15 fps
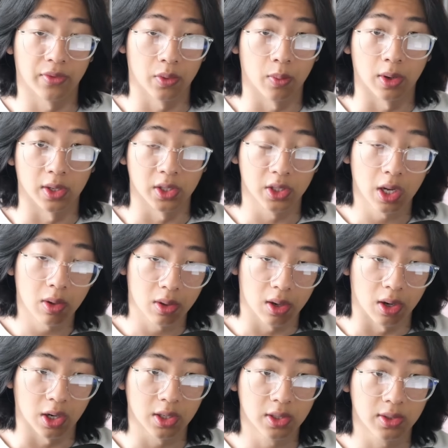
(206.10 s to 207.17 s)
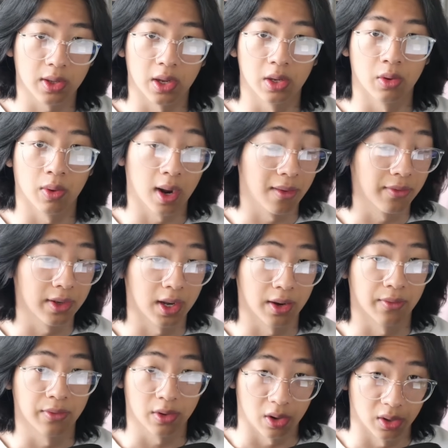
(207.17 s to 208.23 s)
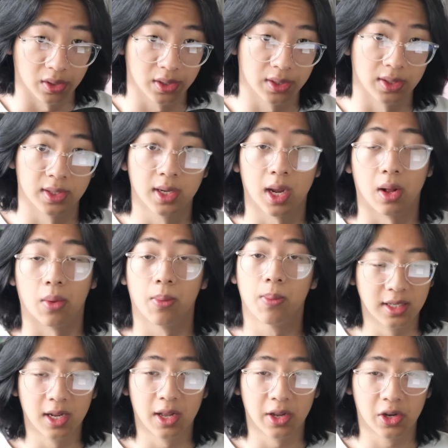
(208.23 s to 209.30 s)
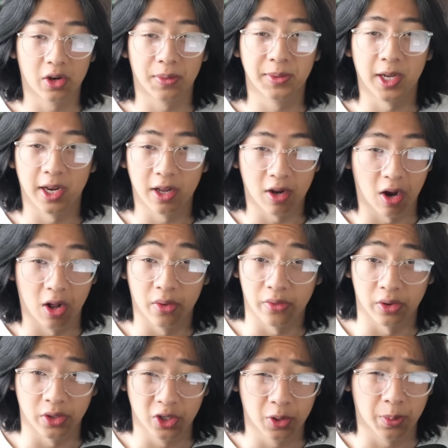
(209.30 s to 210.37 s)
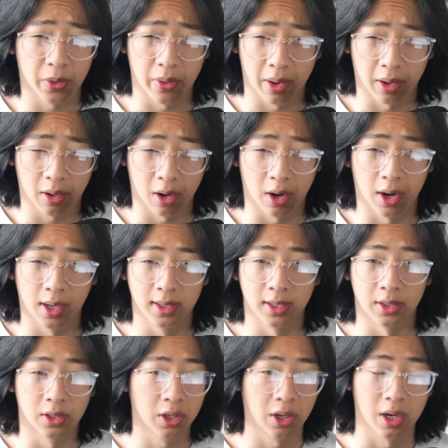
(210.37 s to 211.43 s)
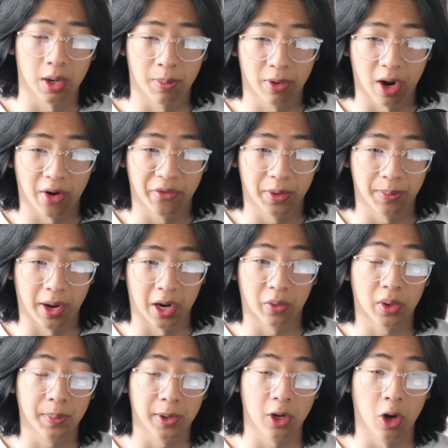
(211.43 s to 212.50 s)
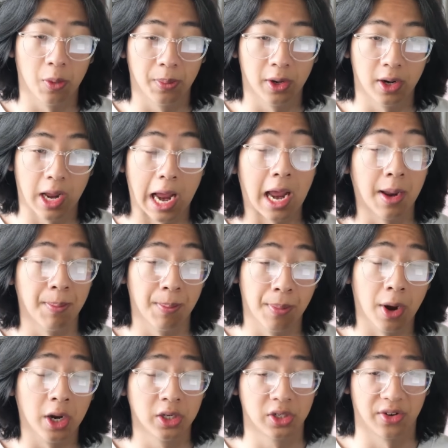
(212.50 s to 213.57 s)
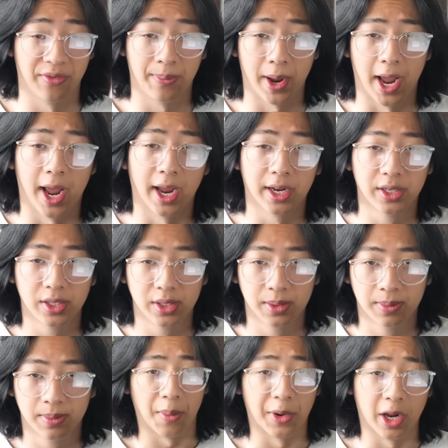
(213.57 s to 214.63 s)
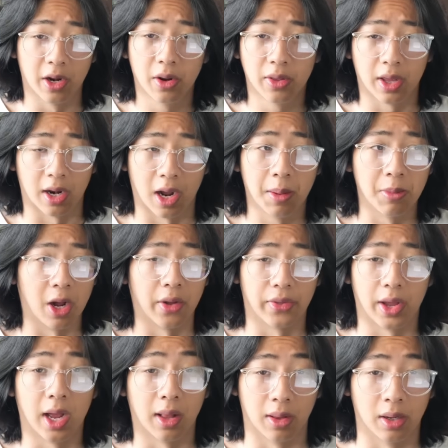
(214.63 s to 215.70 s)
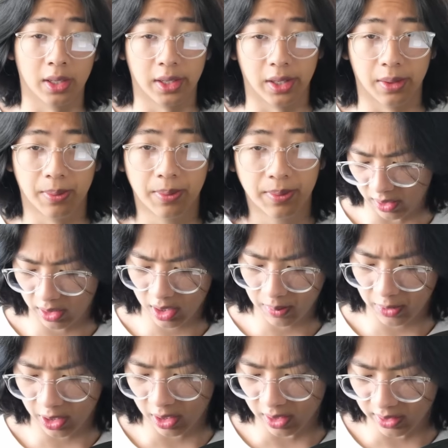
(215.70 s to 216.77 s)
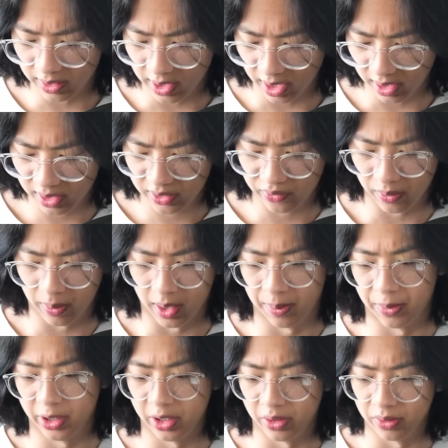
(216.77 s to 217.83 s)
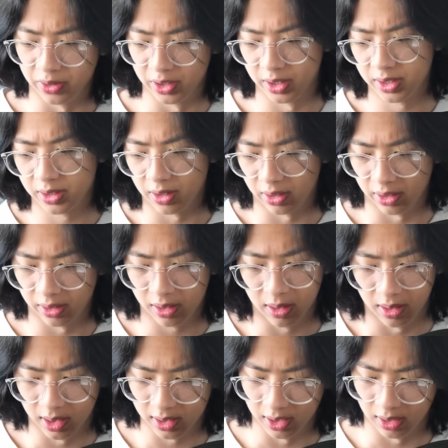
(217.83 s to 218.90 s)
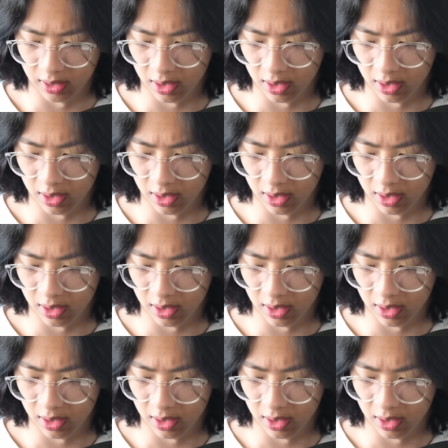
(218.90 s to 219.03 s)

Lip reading: if you want to sell cards, then you have to have cards to sell. It's not like you're obtaining all of your super rare cards and turning a profit by ripping open a bunch of packs. I mean, I know that I'm not that lucky, but I think I'm getting a text from my buddy who just started collecting